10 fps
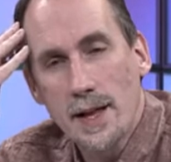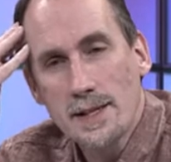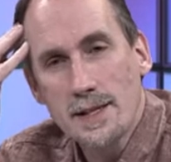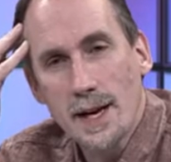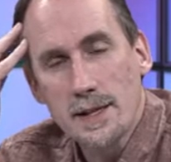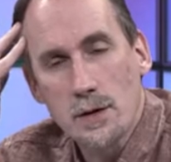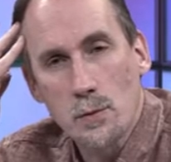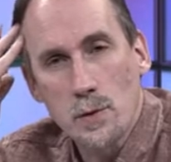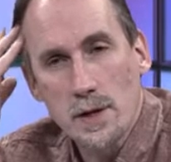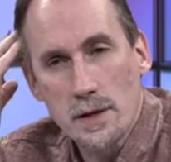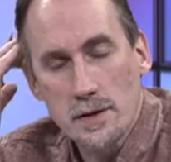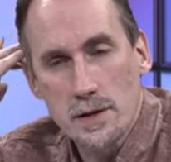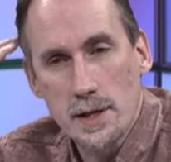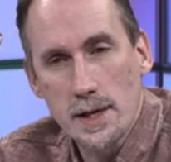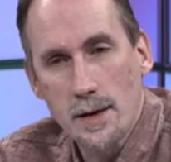that's not the real
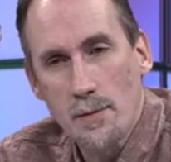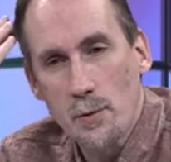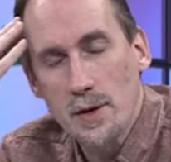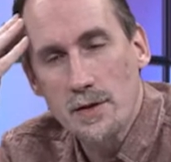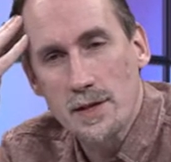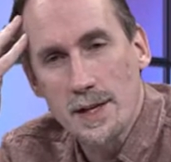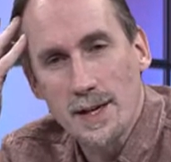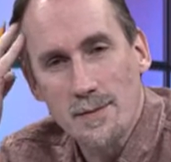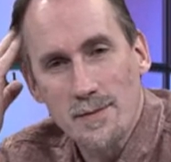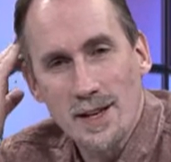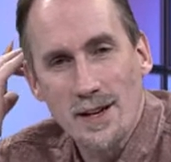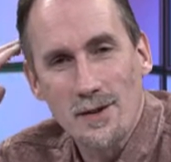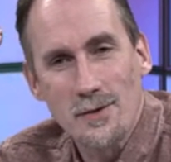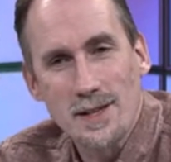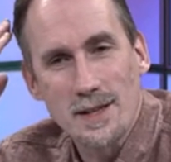Jim, the real Jim you
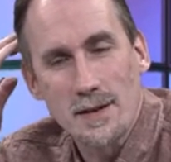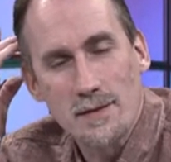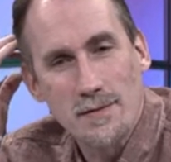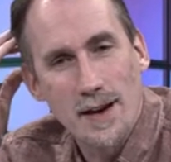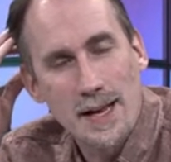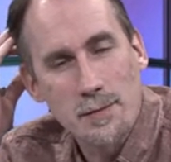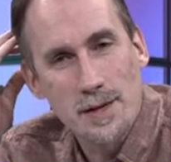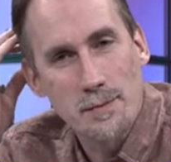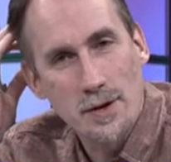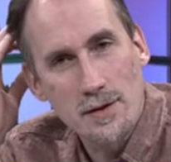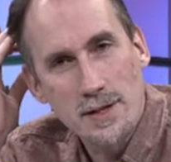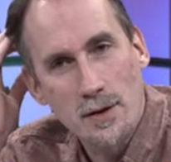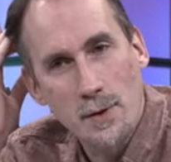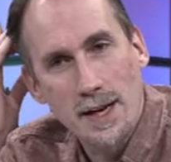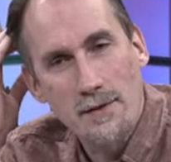know was a vibrant
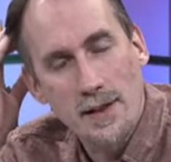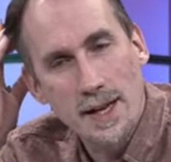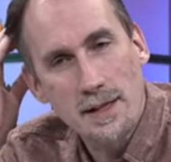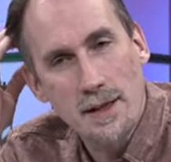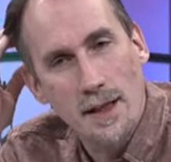person or whatever that